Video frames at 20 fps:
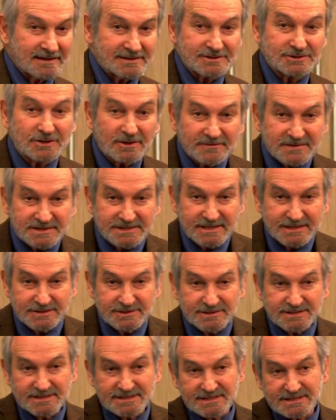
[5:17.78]
service
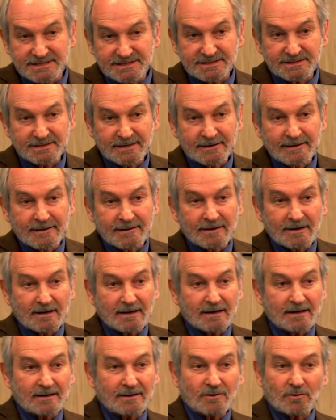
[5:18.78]
agencies
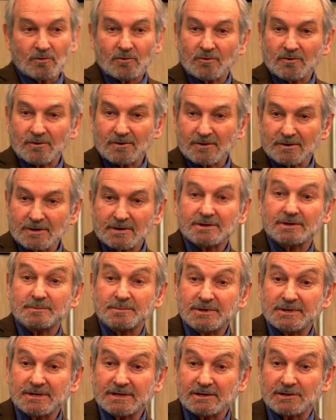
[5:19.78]
or
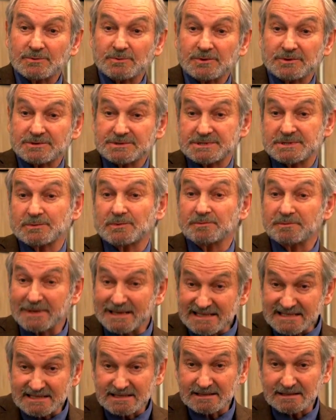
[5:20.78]
community health workers that were
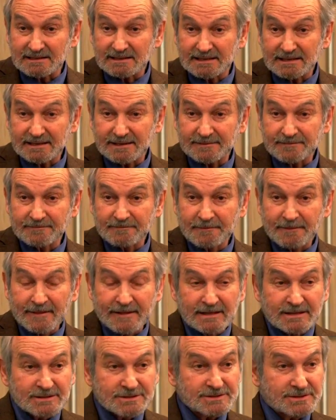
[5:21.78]
based in the clinic.
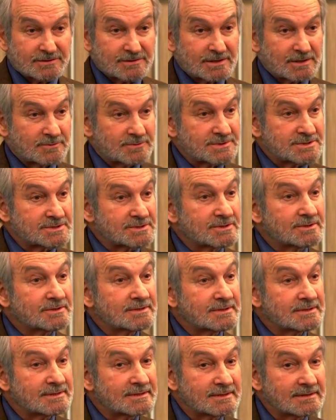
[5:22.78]
So there was a
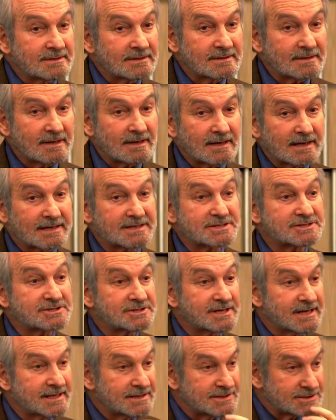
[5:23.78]
good
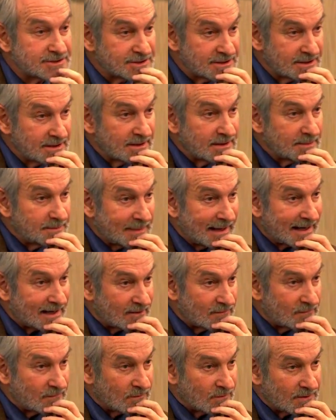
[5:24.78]
exchange
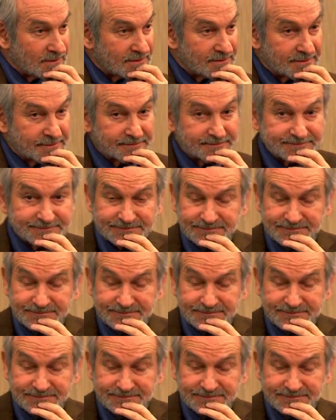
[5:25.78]
back and forth.